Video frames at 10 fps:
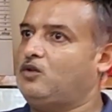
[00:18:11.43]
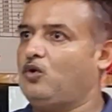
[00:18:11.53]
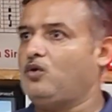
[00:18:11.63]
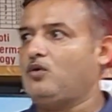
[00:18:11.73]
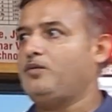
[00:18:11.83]

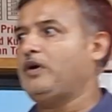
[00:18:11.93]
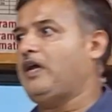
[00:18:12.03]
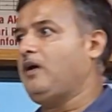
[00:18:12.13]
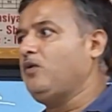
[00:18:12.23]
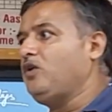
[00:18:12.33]
So
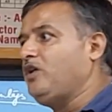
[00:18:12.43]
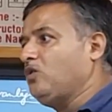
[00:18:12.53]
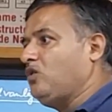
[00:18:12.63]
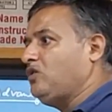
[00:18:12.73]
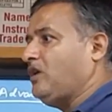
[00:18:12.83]
I have already
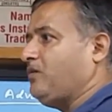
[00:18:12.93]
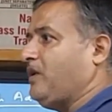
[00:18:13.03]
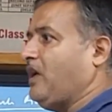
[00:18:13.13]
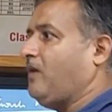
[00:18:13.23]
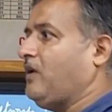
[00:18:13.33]
told you that
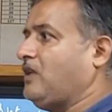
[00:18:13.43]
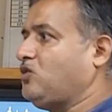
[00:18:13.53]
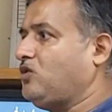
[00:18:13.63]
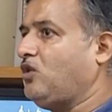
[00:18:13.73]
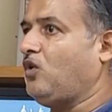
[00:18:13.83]
we have
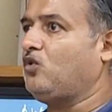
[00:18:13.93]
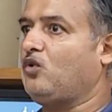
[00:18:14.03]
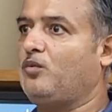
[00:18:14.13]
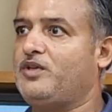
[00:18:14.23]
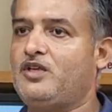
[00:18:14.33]
also the
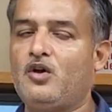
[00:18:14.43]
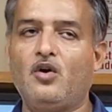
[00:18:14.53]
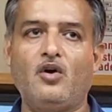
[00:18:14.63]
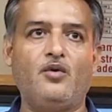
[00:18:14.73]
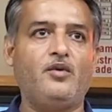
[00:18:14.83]
autonomy
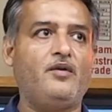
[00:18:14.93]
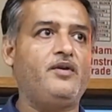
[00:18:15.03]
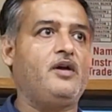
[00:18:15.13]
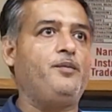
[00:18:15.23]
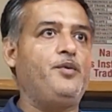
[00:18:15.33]
of
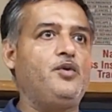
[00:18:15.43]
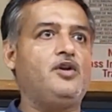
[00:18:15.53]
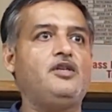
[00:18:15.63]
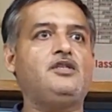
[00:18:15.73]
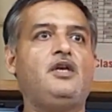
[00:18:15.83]
our
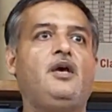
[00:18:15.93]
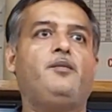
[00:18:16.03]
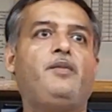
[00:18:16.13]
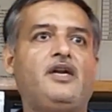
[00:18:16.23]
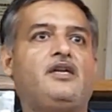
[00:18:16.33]
computers,
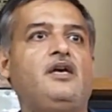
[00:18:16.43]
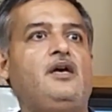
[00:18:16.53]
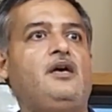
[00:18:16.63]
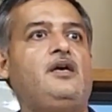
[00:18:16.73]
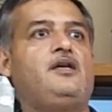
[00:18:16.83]
but
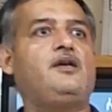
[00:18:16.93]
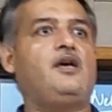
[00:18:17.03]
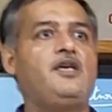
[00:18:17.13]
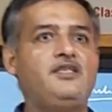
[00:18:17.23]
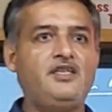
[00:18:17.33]

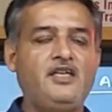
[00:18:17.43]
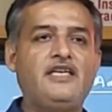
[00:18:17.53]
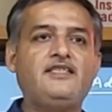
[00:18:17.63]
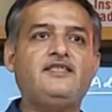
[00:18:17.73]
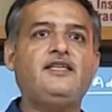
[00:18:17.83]
is it
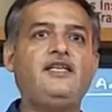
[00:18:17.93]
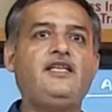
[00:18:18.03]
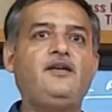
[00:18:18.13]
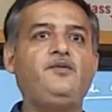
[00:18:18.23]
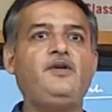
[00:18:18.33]
necessary
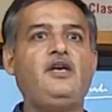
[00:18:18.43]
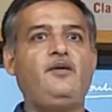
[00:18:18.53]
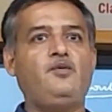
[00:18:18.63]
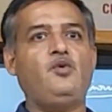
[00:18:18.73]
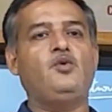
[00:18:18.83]
that we
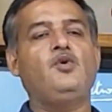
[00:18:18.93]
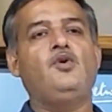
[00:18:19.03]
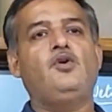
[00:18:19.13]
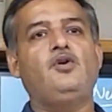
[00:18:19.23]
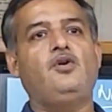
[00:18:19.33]
have to
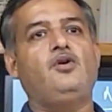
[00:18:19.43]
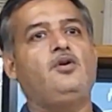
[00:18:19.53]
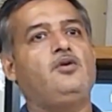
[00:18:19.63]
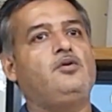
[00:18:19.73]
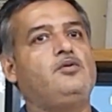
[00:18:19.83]

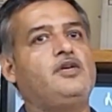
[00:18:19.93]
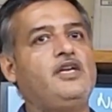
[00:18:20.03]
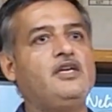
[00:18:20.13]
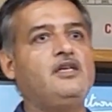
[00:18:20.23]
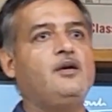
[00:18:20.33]

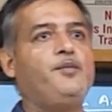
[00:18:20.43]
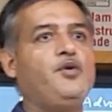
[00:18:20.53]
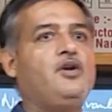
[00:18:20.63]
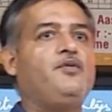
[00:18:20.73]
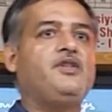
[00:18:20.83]
connect the
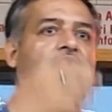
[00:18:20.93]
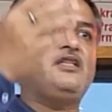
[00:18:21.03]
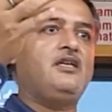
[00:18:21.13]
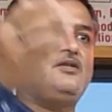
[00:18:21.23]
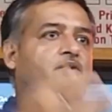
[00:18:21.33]
computer with
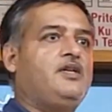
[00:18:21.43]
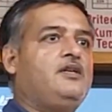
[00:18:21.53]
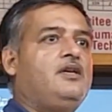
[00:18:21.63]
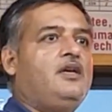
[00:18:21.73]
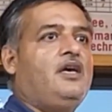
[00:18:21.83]
others
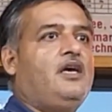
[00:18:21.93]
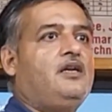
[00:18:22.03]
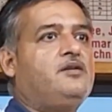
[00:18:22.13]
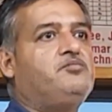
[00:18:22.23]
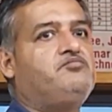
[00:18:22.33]
one
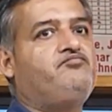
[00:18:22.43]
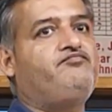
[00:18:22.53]
and